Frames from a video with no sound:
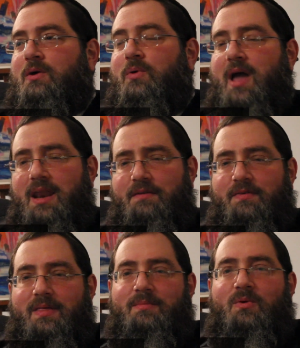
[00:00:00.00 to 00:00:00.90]
Creating
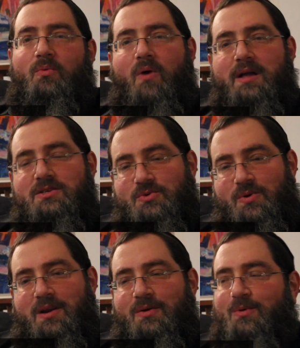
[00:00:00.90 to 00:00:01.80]
for them the right
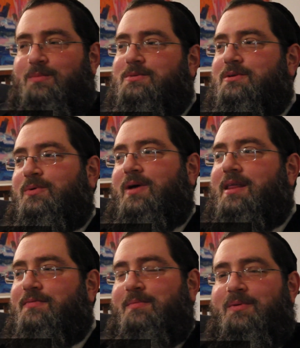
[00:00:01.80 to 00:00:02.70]
screening rooms, and
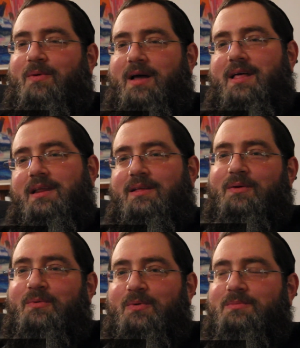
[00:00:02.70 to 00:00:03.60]
creating for them the right
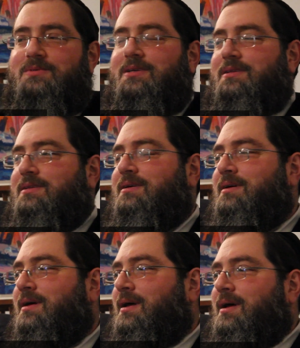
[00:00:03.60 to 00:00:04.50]
editing rooms,
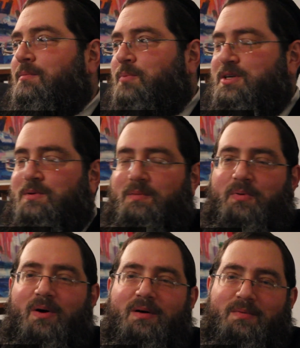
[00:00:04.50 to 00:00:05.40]
and
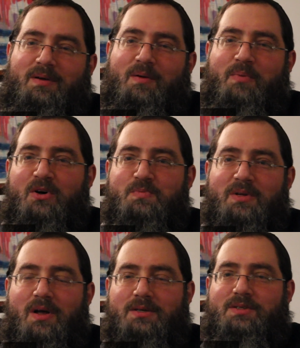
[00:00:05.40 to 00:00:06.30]

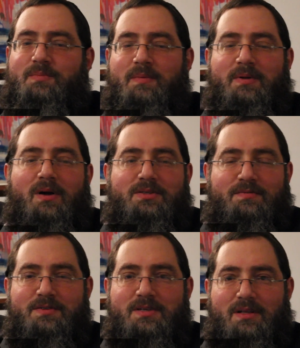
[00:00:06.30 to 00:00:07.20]
post-production,
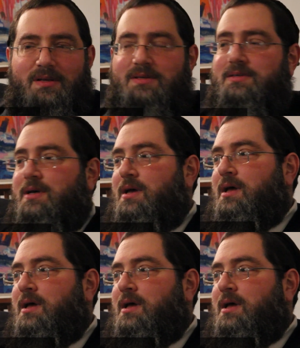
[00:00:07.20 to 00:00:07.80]
pre-production facilities.